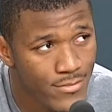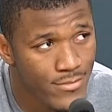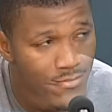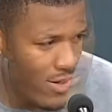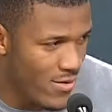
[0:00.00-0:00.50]

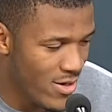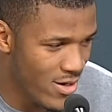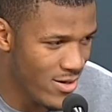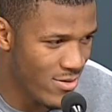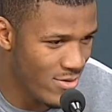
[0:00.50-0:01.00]
Well, you know,
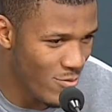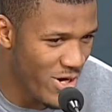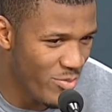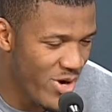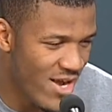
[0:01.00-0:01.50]
uh, the
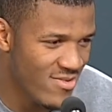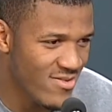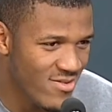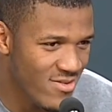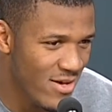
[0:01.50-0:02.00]
way he practices,